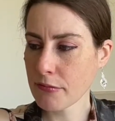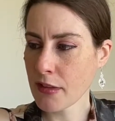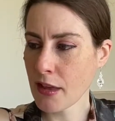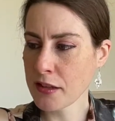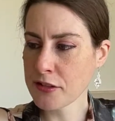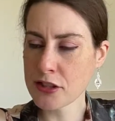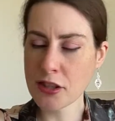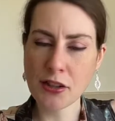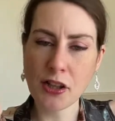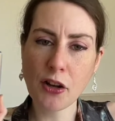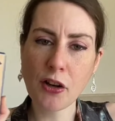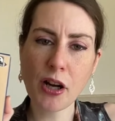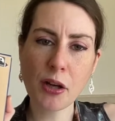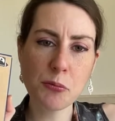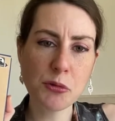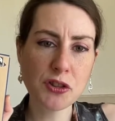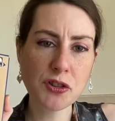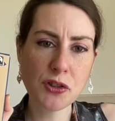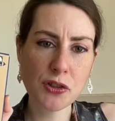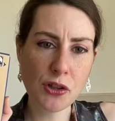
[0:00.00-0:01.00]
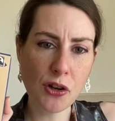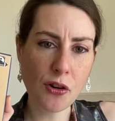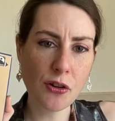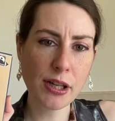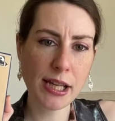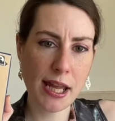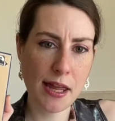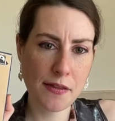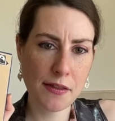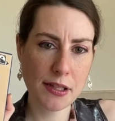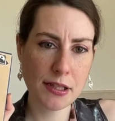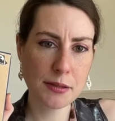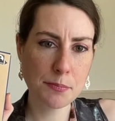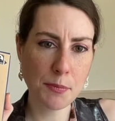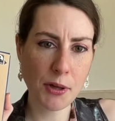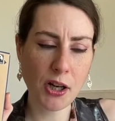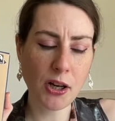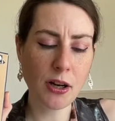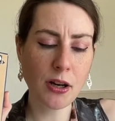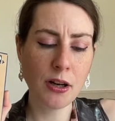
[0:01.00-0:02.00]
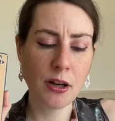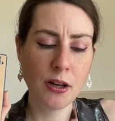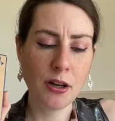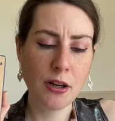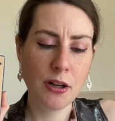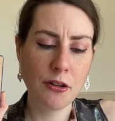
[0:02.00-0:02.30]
So no, I would not get this bar